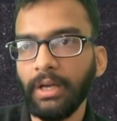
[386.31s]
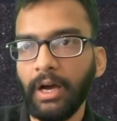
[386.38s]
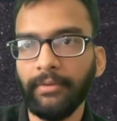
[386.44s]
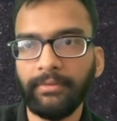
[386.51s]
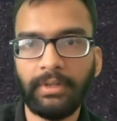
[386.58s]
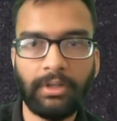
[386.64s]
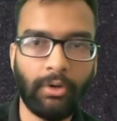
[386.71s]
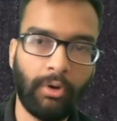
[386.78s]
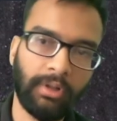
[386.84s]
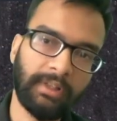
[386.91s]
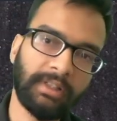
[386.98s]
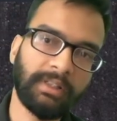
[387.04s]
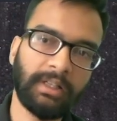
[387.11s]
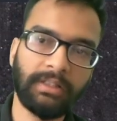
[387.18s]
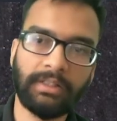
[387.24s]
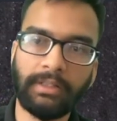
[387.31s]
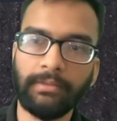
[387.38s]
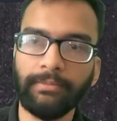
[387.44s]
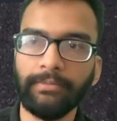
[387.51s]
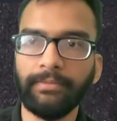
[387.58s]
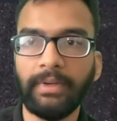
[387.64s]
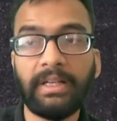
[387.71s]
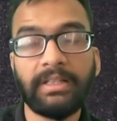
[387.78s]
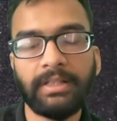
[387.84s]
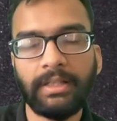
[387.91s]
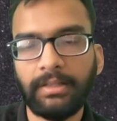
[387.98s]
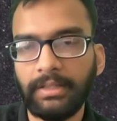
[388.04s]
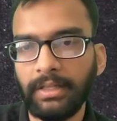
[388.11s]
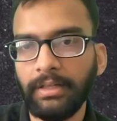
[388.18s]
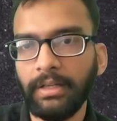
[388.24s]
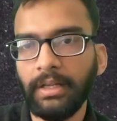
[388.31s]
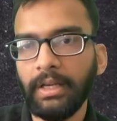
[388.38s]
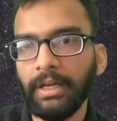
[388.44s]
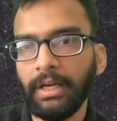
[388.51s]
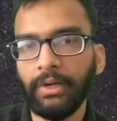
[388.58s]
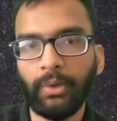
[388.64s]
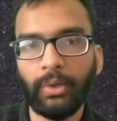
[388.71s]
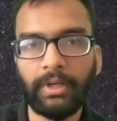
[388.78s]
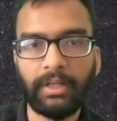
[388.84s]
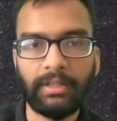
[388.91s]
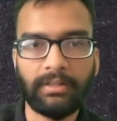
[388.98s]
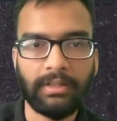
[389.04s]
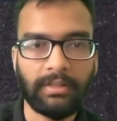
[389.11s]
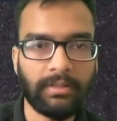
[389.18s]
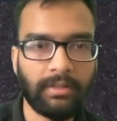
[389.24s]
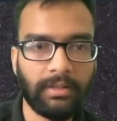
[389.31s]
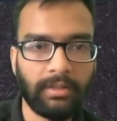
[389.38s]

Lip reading: after all the sets are fields are set, it returns us.